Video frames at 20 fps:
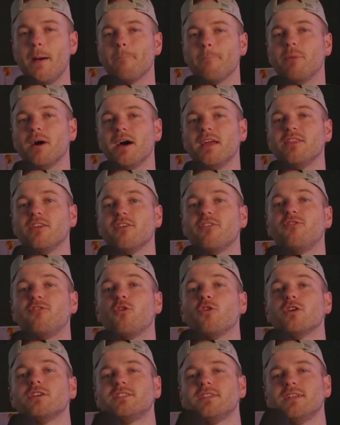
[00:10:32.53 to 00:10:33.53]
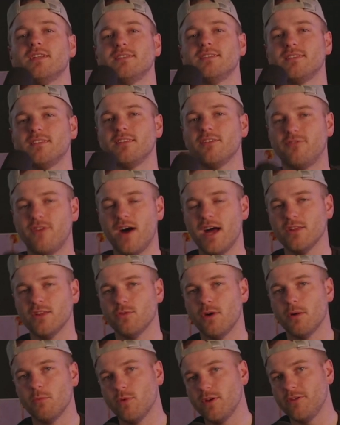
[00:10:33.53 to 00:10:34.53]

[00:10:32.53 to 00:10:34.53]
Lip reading: But the fortune is in the follow-up.